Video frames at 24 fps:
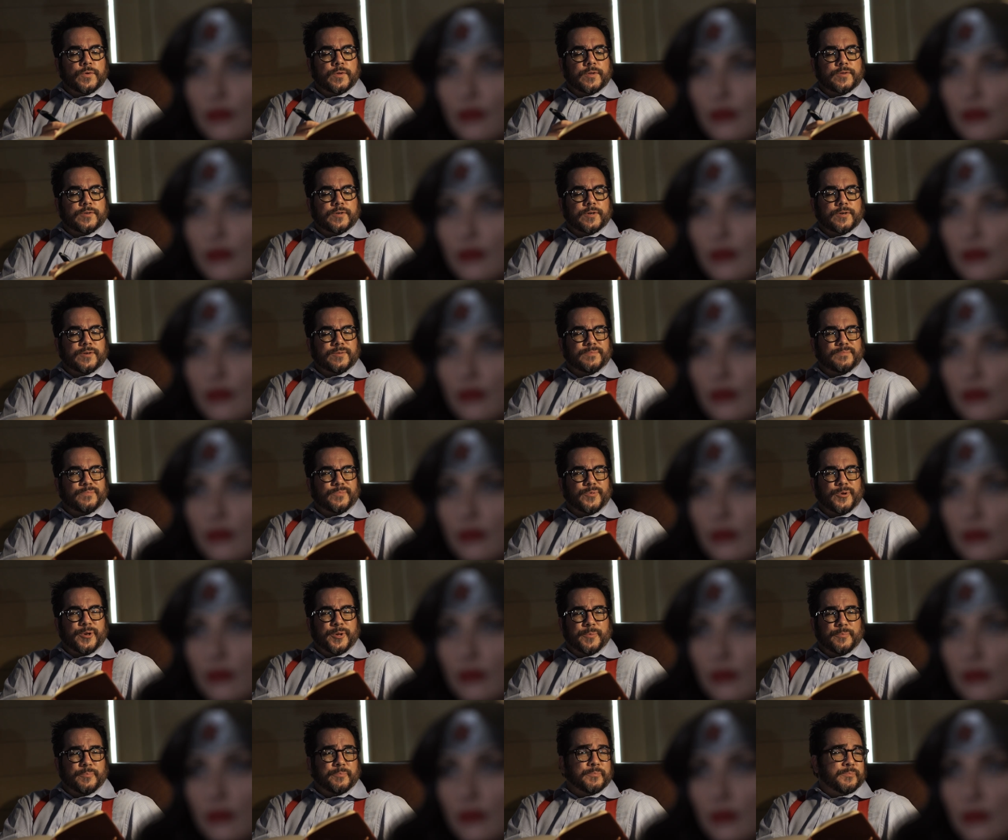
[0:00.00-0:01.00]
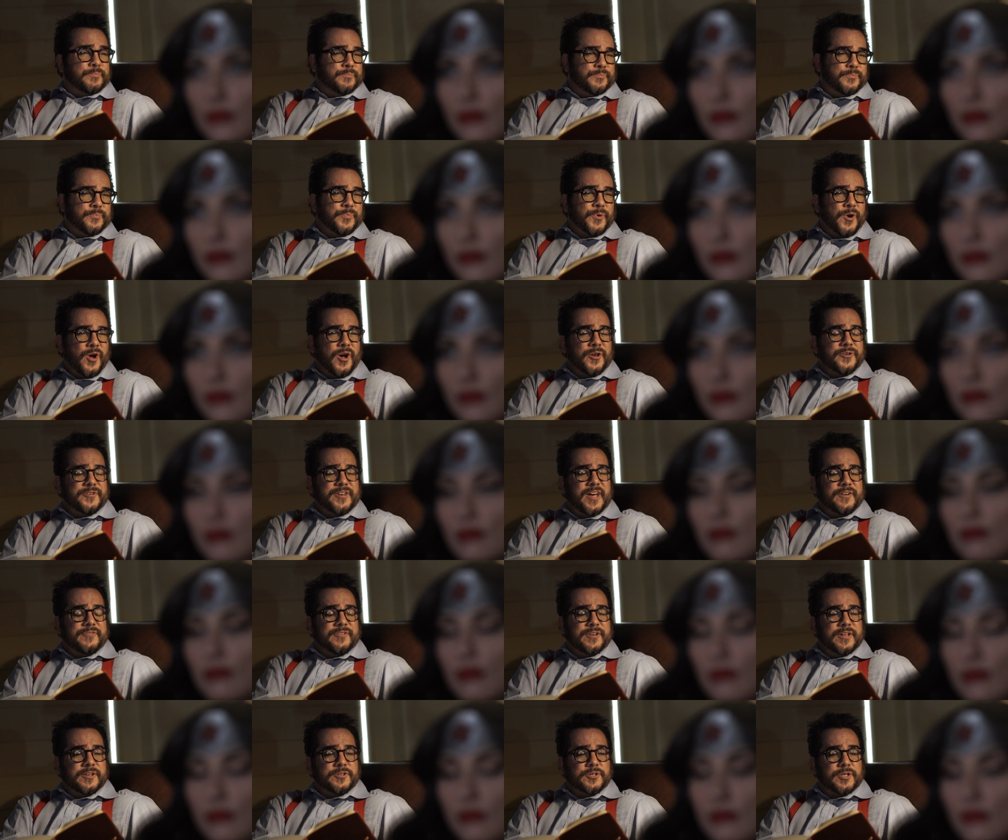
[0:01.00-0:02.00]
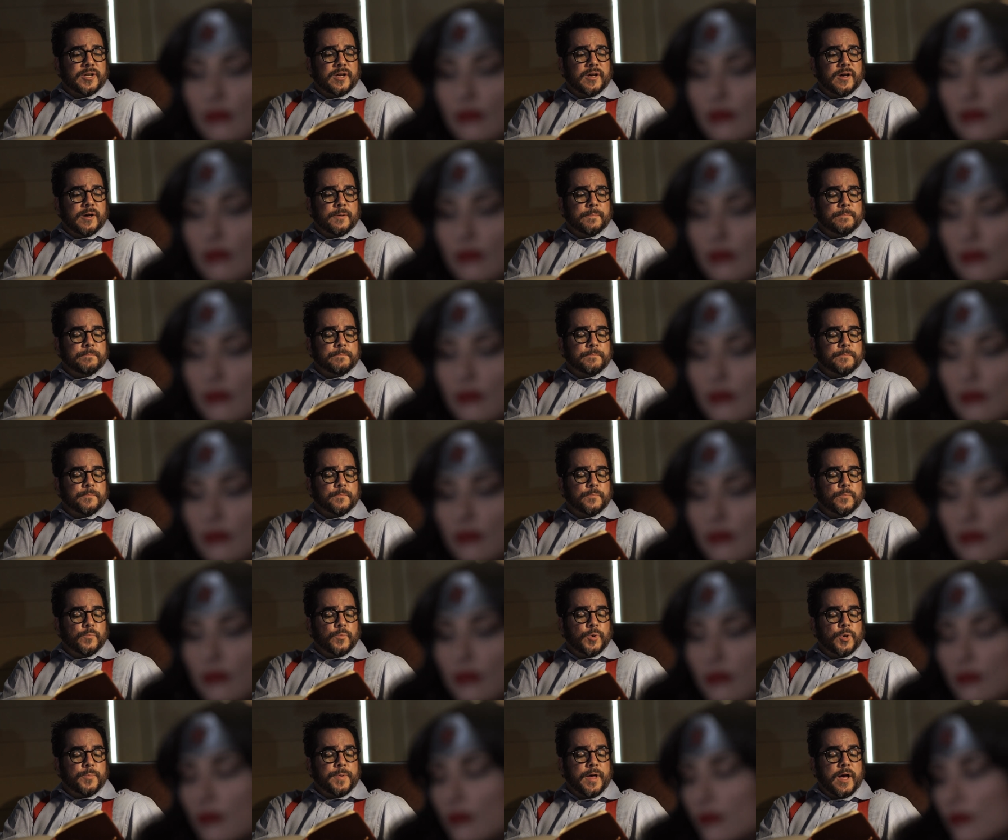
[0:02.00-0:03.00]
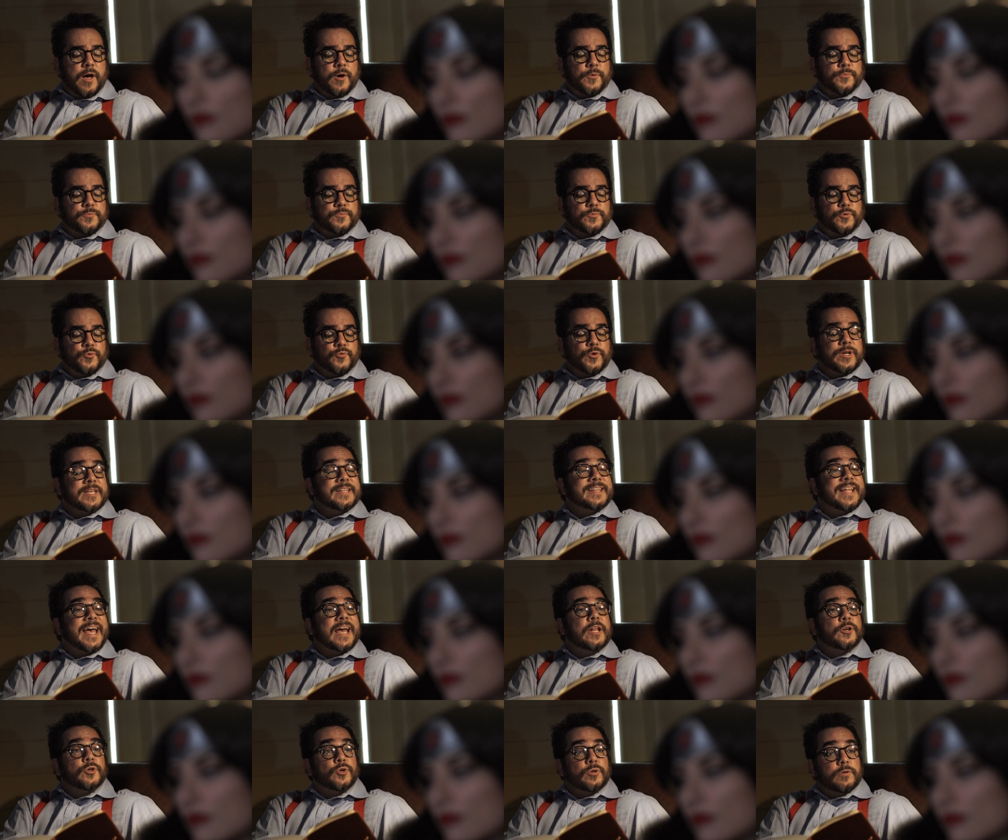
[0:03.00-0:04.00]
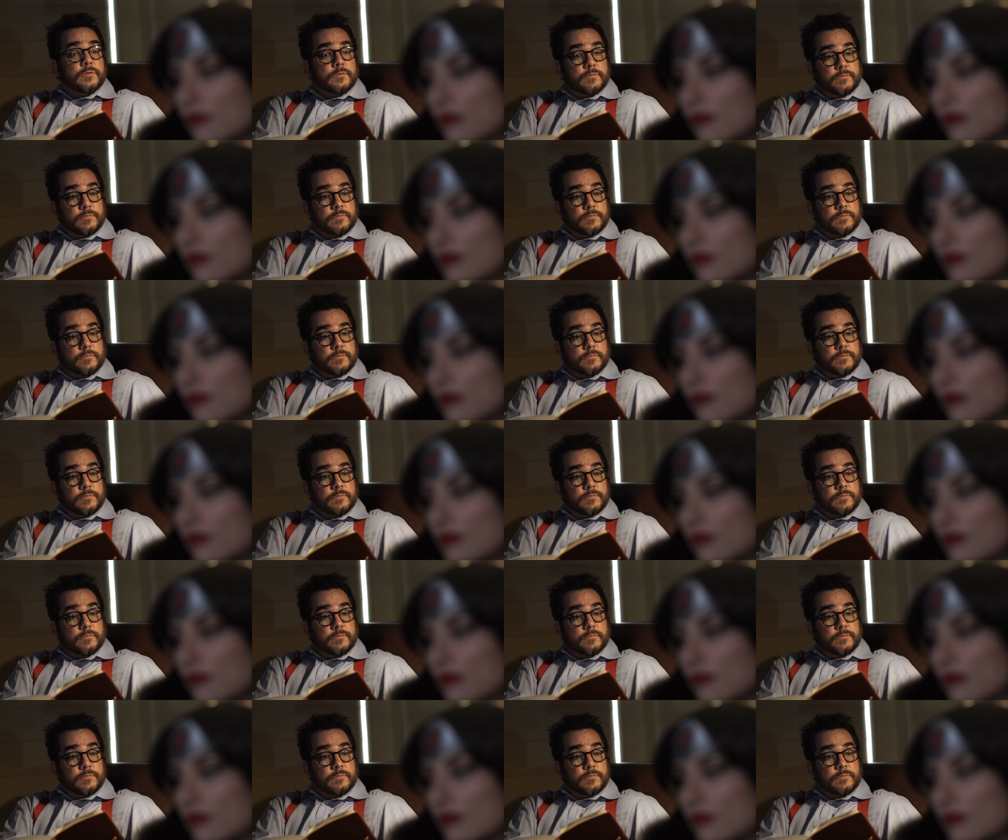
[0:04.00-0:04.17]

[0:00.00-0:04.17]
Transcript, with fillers: It's a pretty broad definition. Um, what about Green Lantern?